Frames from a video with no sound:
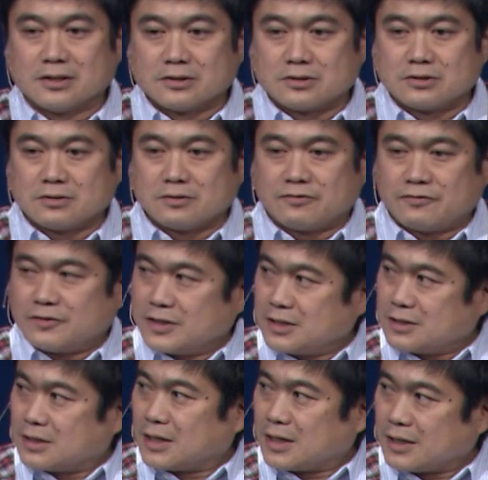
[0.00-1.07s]
to
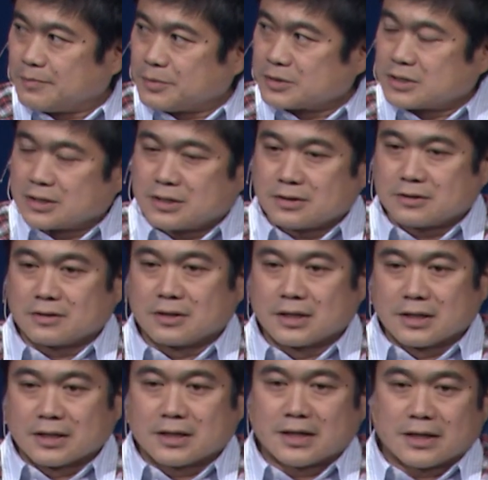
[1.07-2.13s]
feed a particular
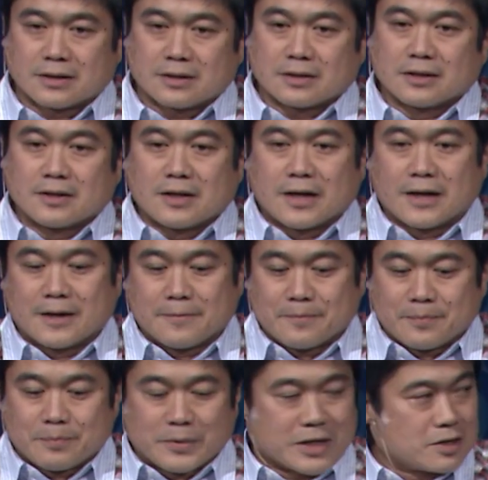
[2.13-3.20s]
gut um,
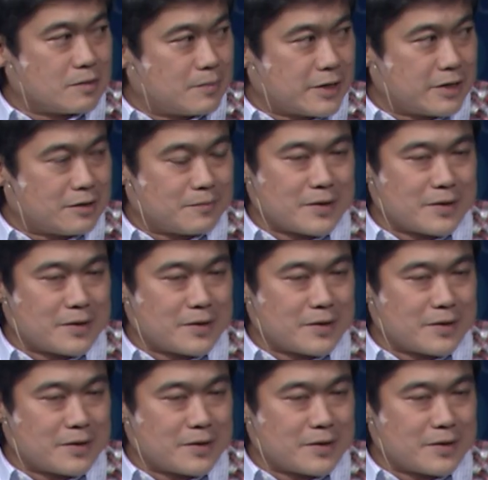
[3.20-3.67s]
microbiome.